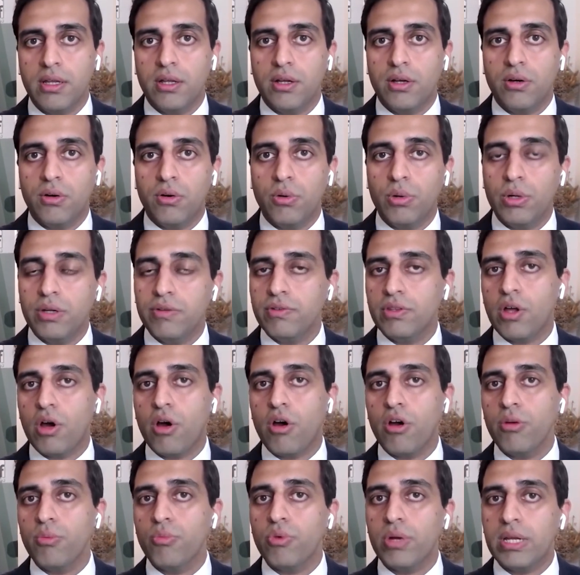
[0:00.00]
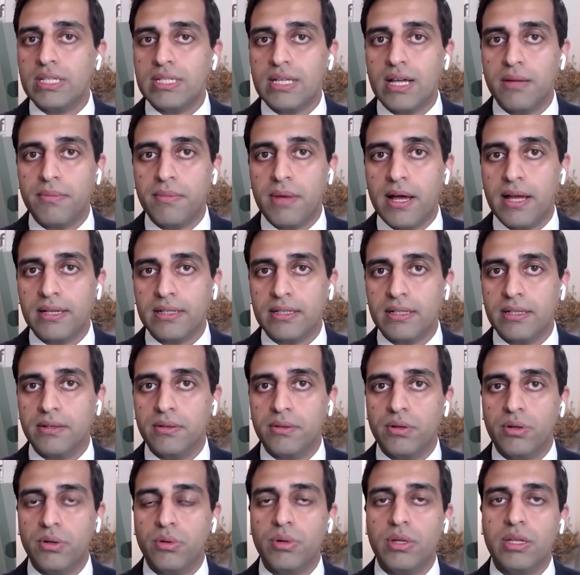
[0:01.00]
or even the home retail market,
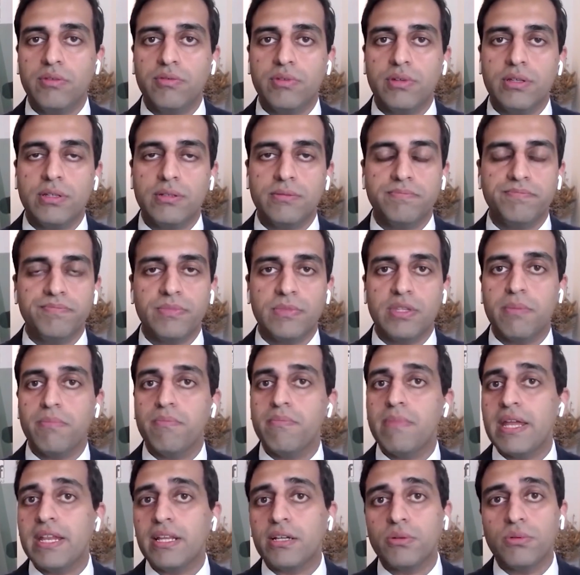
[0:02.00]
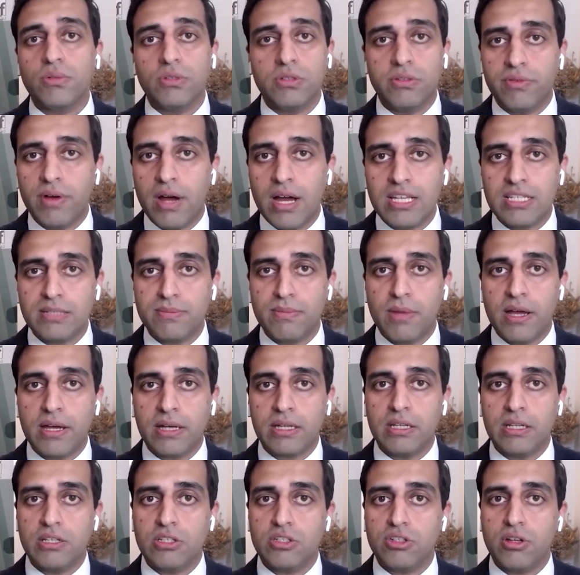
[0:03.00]
or even the medical device
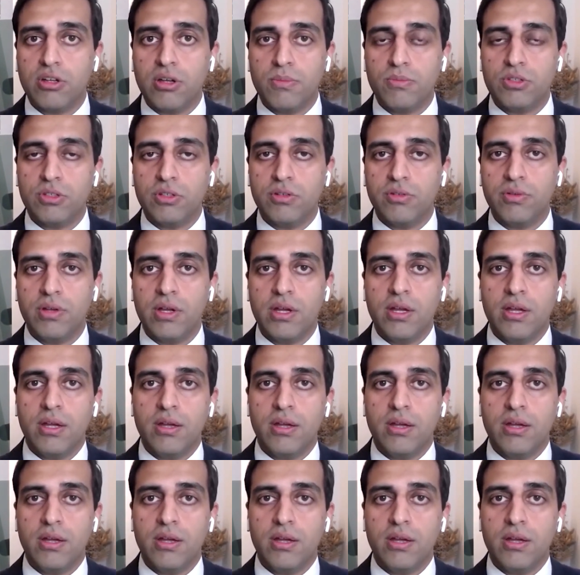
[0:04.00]
market in terms of